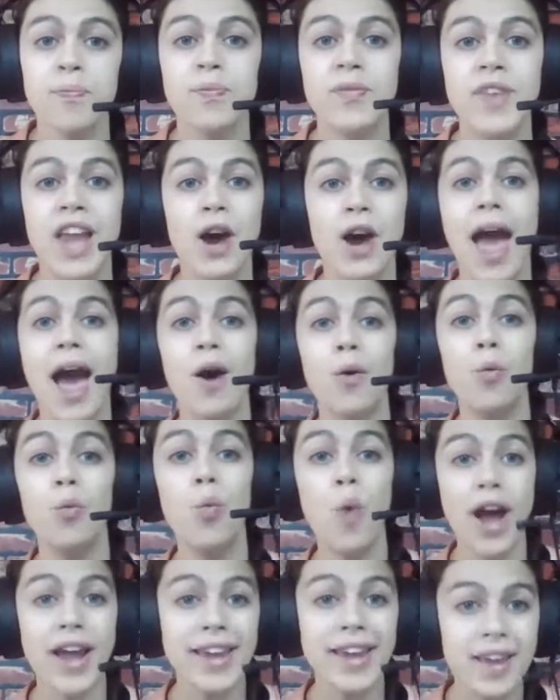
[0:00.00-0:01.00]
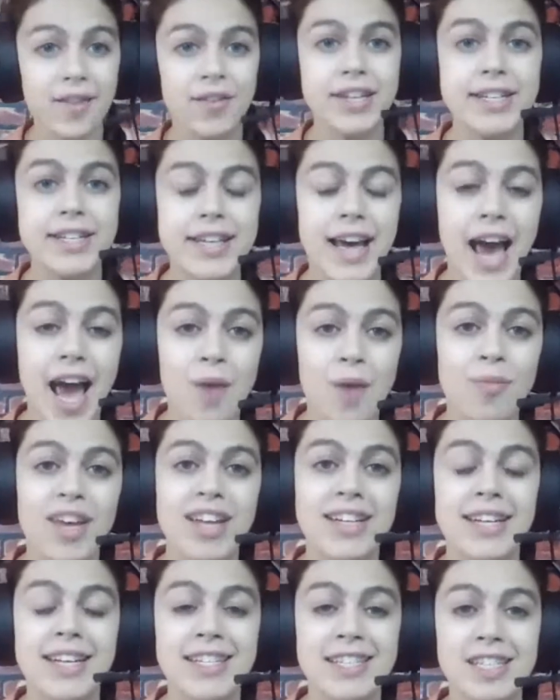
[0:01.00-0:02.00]
Now, at one given time,
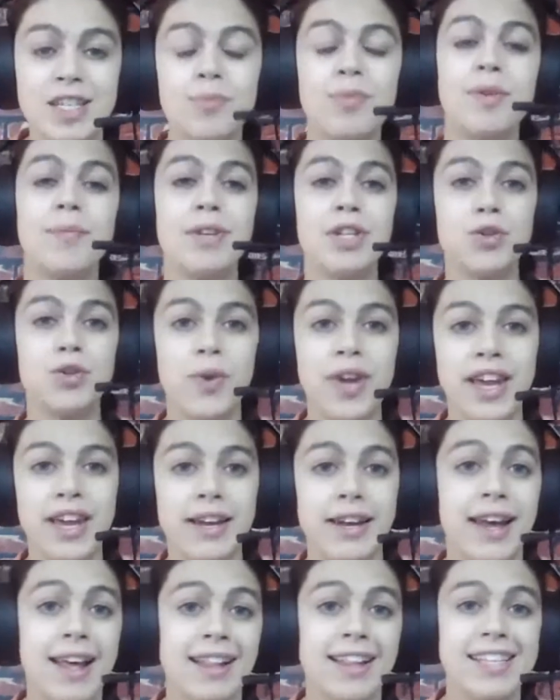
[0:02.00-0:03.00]
that tends to be between,